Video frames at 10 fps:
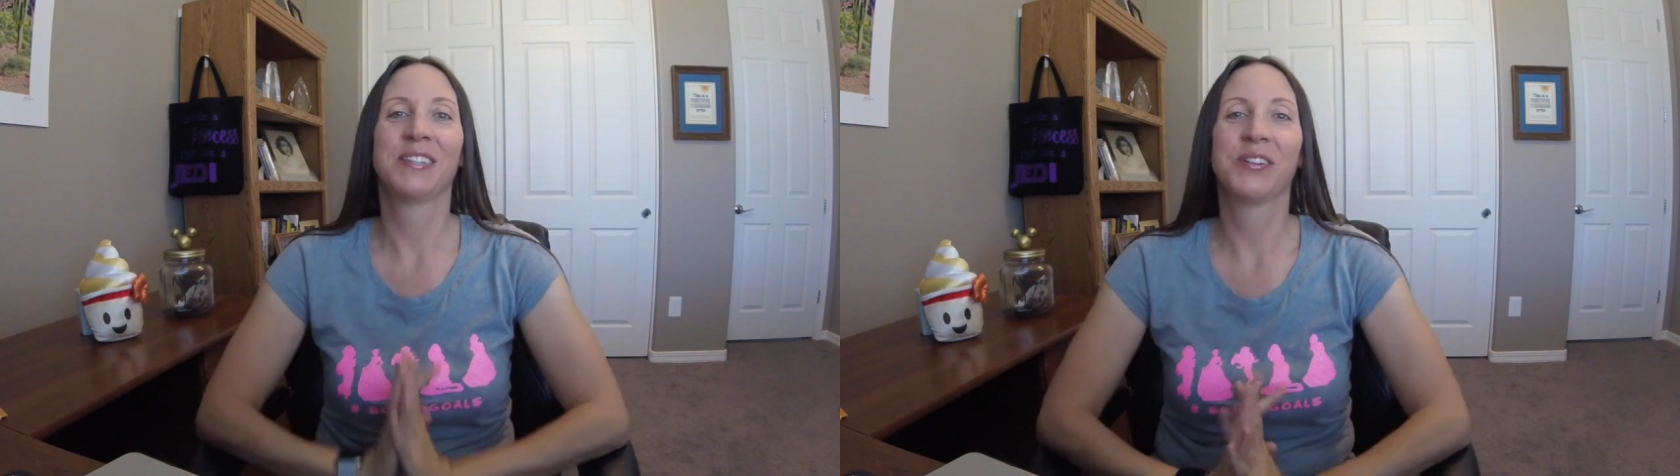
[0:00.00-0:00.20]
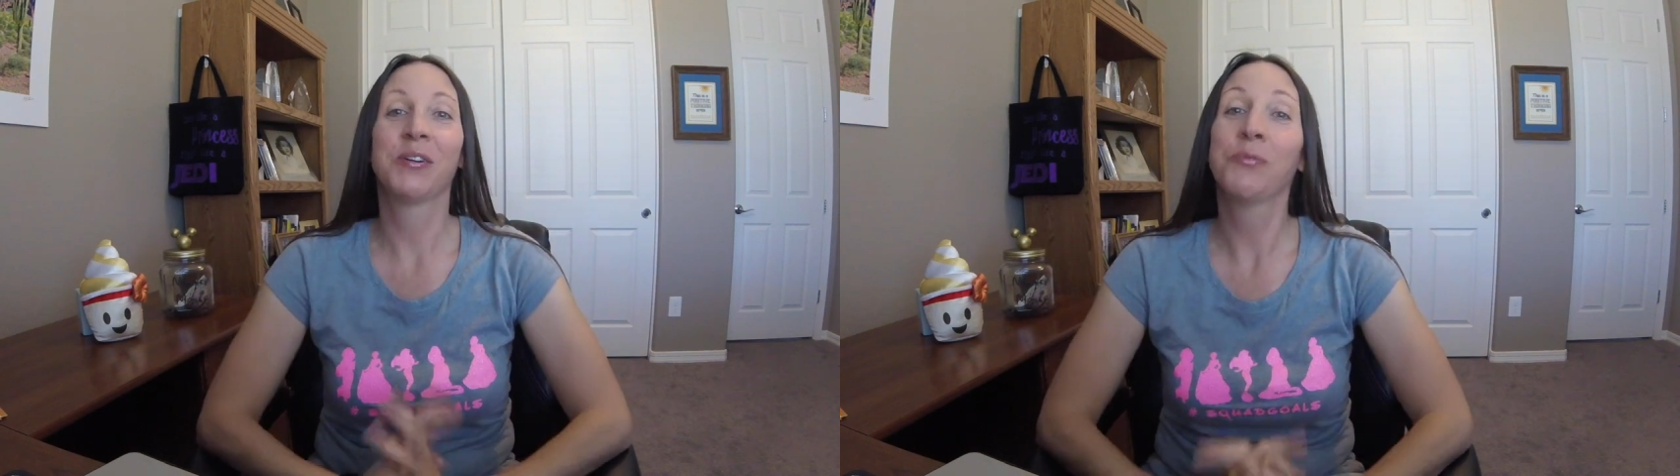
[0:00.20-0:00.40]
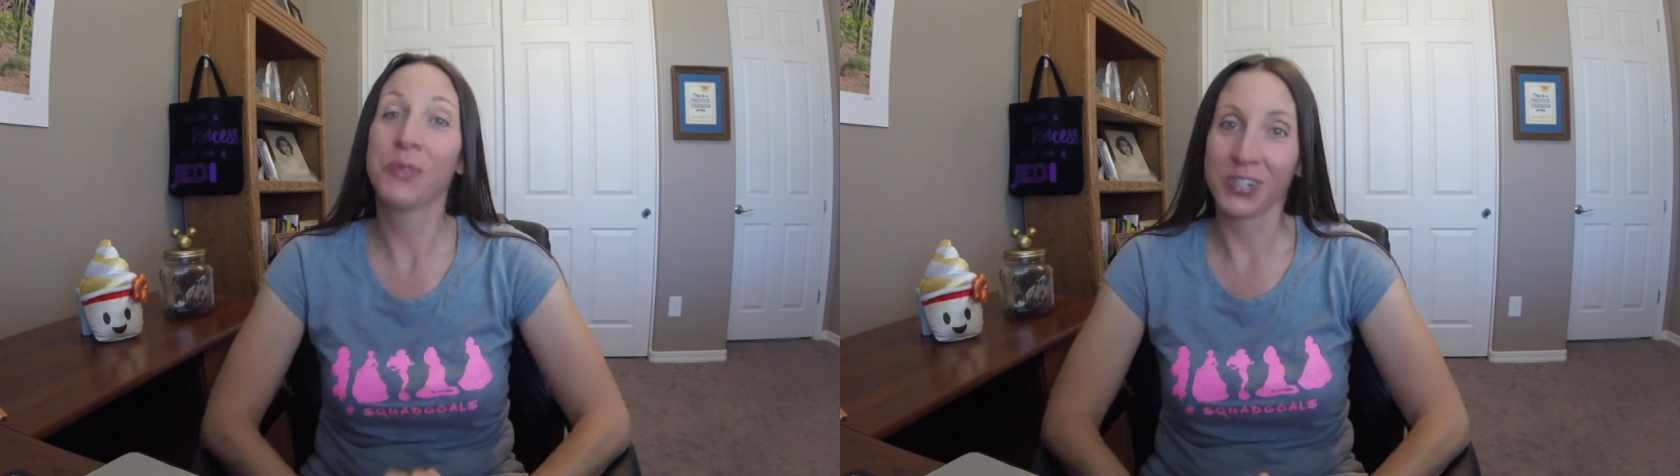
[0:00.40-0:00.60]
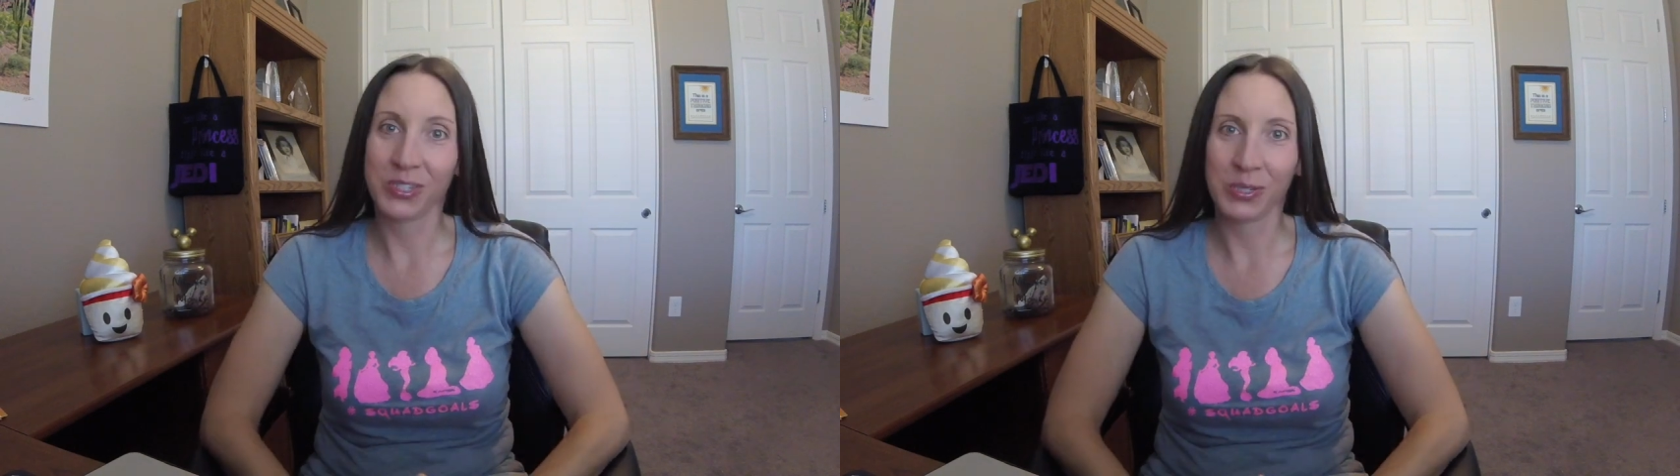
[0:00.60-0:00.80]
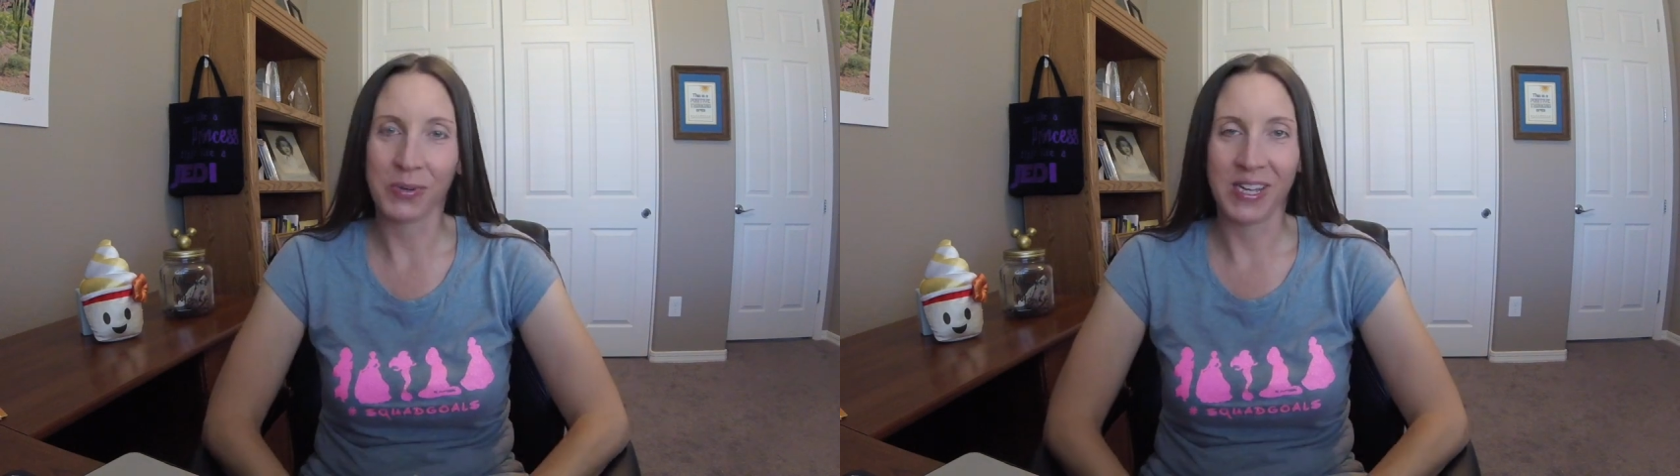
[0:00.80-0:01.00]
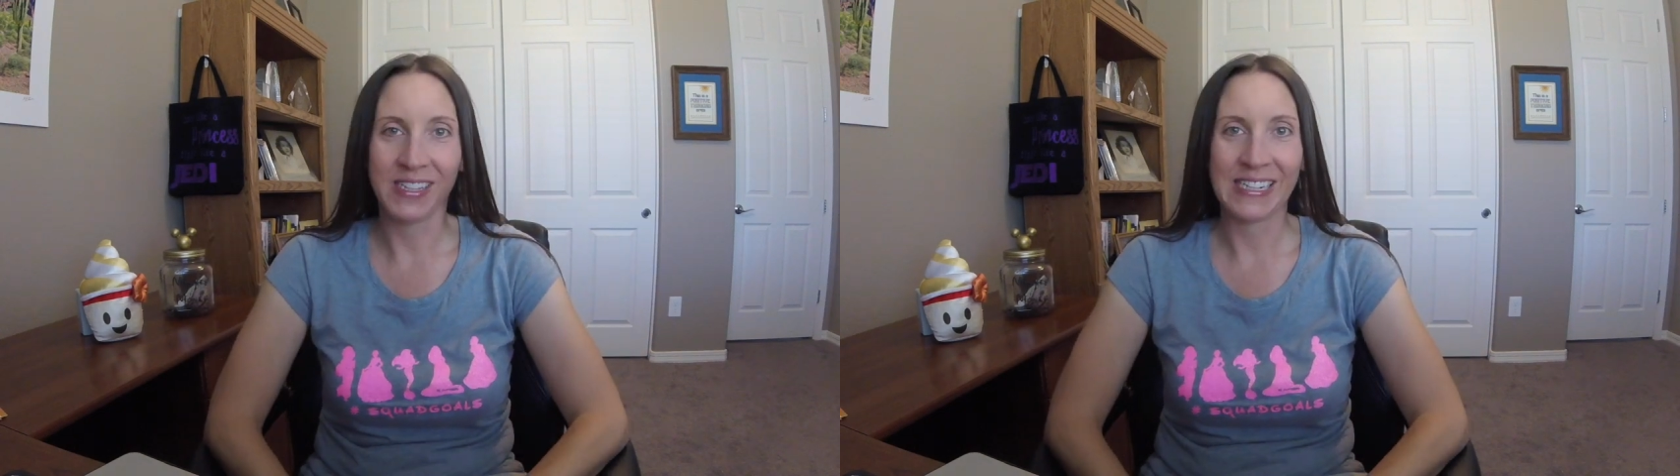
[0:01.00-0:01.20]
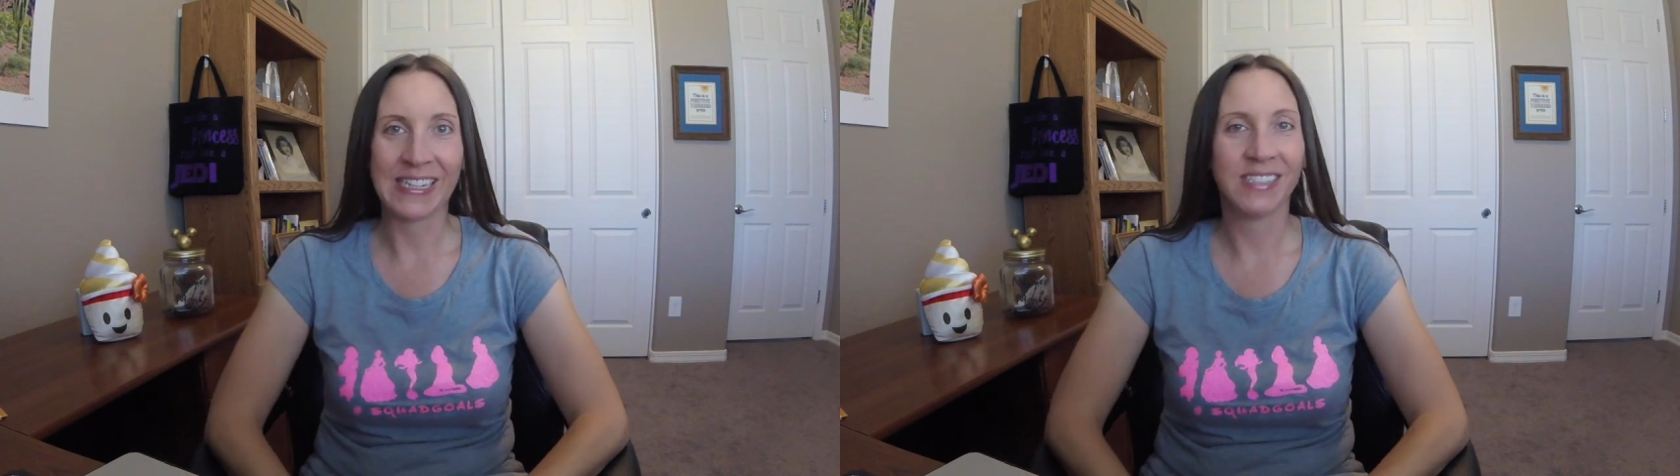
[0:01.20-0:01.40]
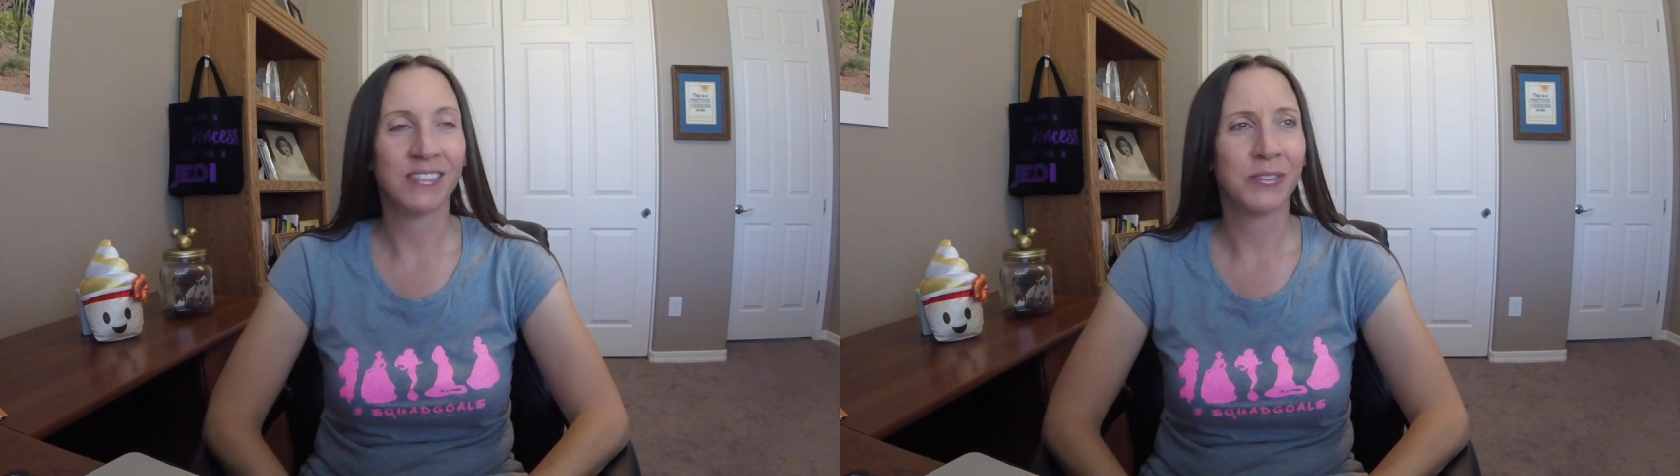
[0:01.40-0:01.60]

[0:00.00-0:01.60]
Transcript: your worst quality.